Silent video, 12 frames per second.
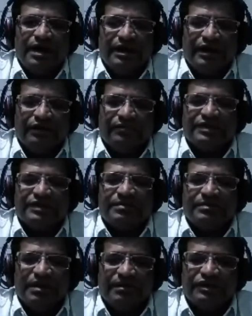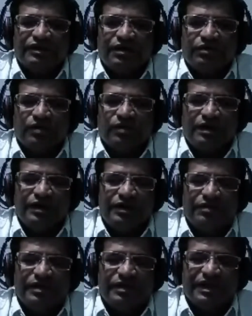request Dave sir to
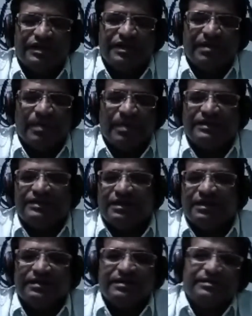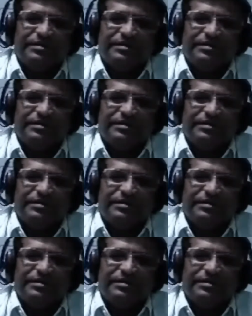continue his session. Please, sir.